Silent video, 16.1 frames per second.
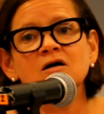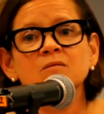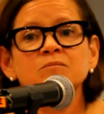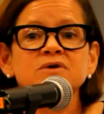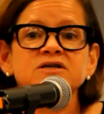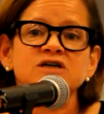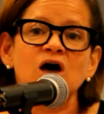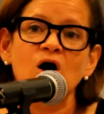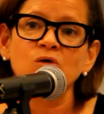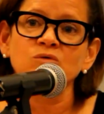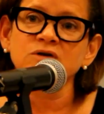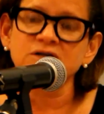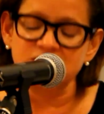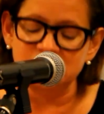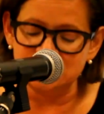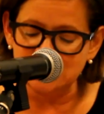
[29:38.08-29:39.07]
because
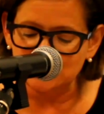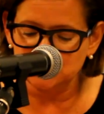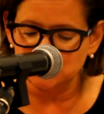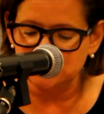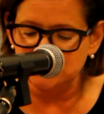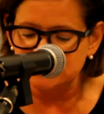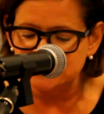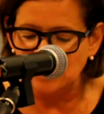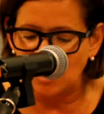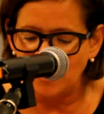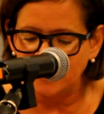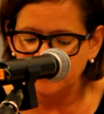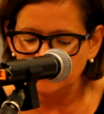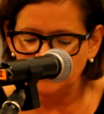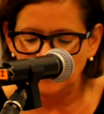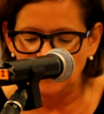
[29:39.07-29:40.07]
only such a
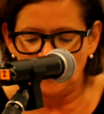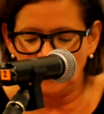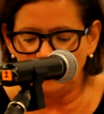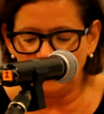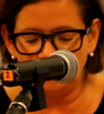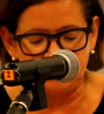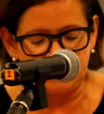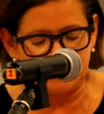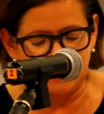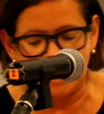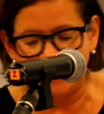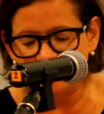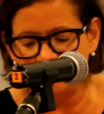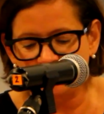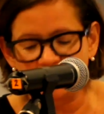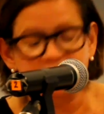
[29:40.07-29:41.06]
desire will be
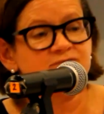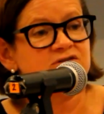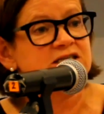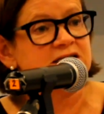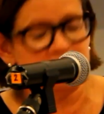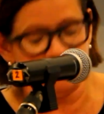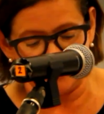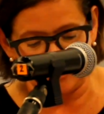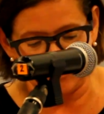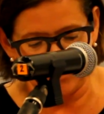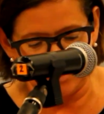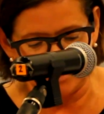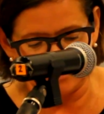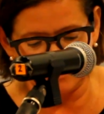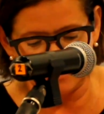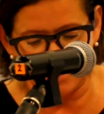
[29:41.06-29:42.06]
capable of dealing
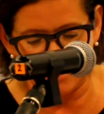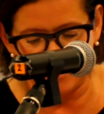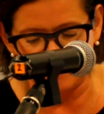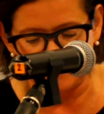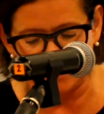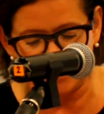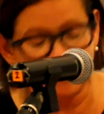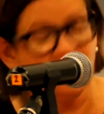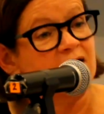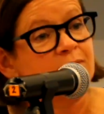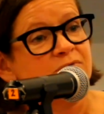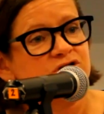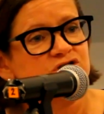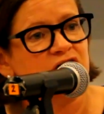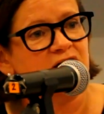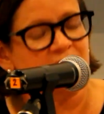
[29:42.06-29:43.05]
with
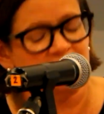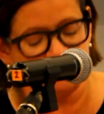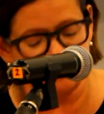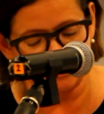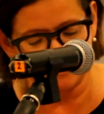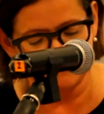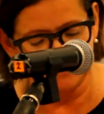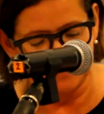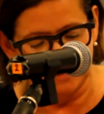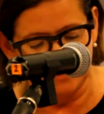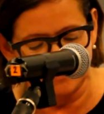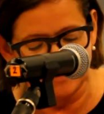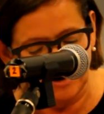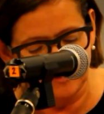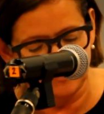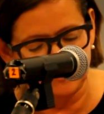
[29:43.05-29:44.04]
climate change.
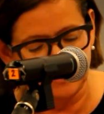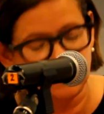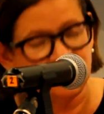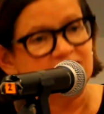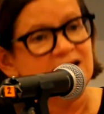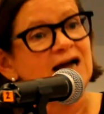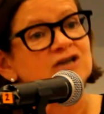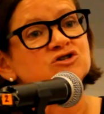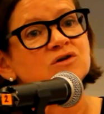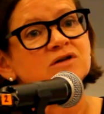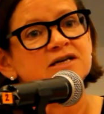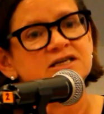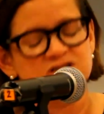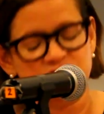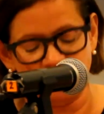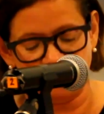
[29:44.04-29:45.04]
The Natural
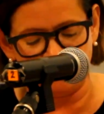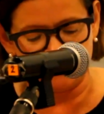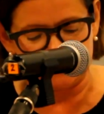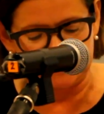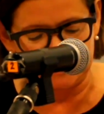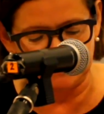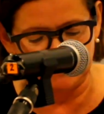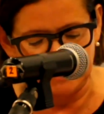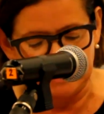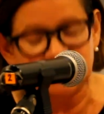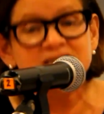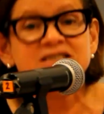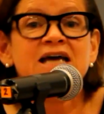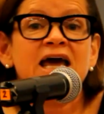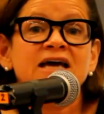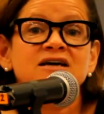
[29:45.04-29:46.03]
History Museum
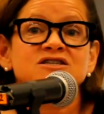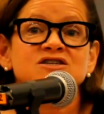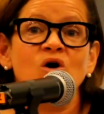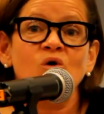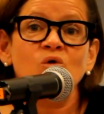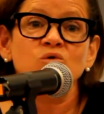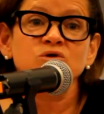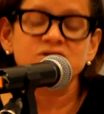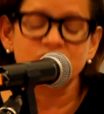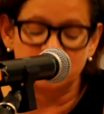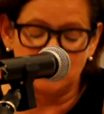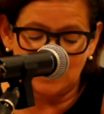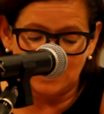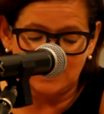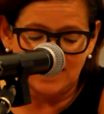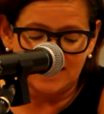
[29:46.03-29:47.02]
takes hold of the
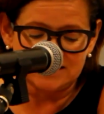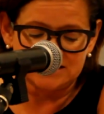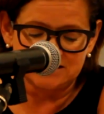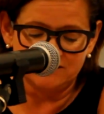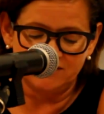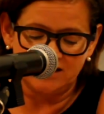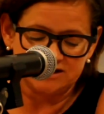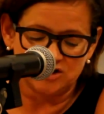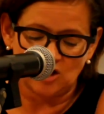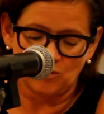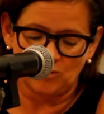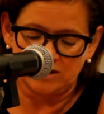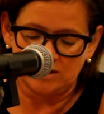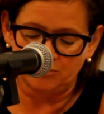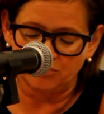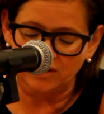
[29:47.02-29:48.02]
collective that's
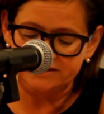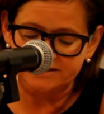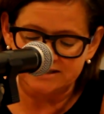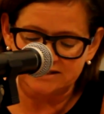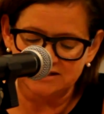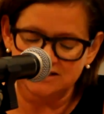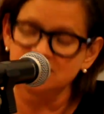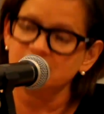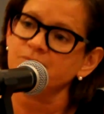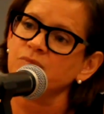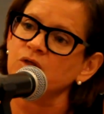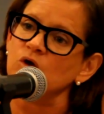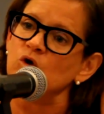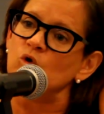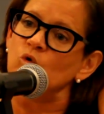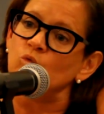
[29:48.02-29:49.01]
already present,
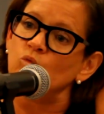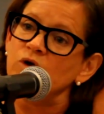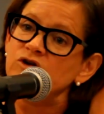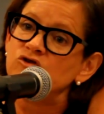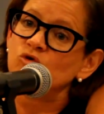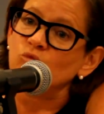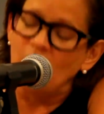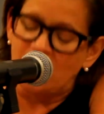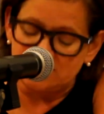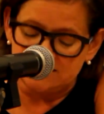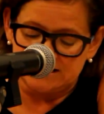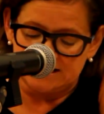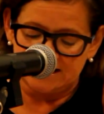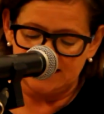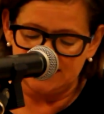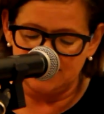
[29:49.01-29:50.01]

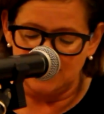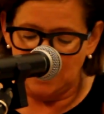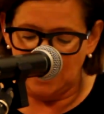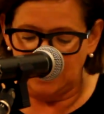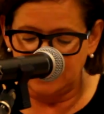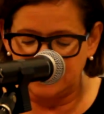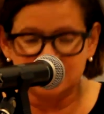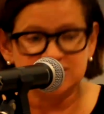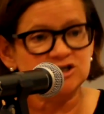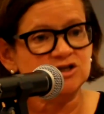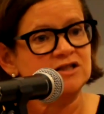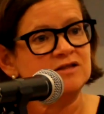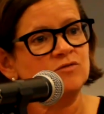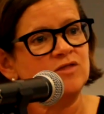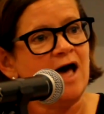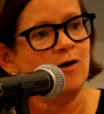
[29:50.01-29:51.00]
redirecting it
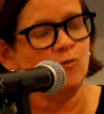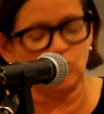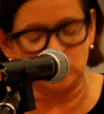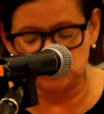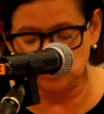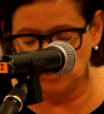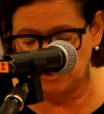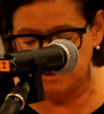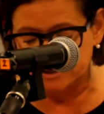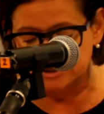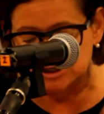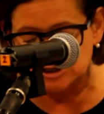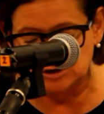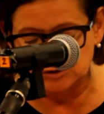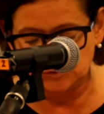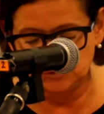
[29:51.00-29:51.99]
against that which would
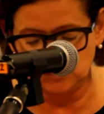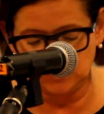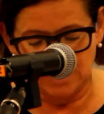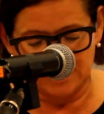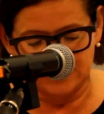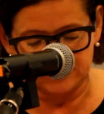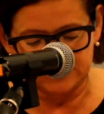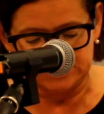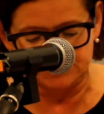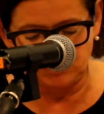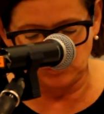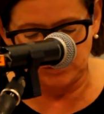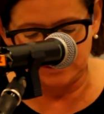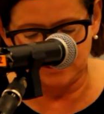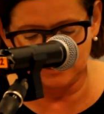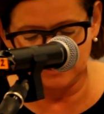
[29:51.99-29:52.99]
exclude and
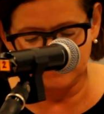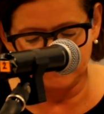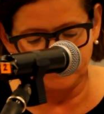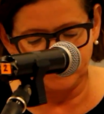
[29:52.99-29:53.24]
exploit it.